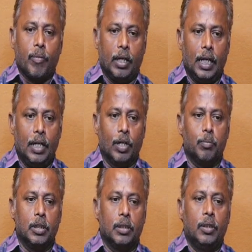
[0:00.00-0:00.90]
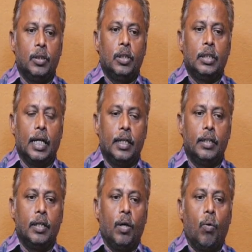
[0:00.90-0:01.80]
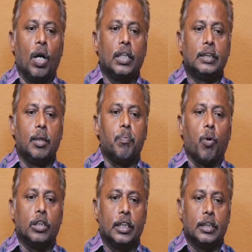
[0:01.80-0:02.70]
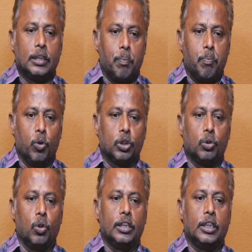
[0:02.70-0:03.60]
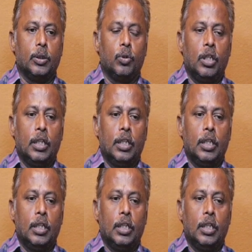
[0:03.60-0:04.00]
deliverable. Then what is the project supposed to achieve?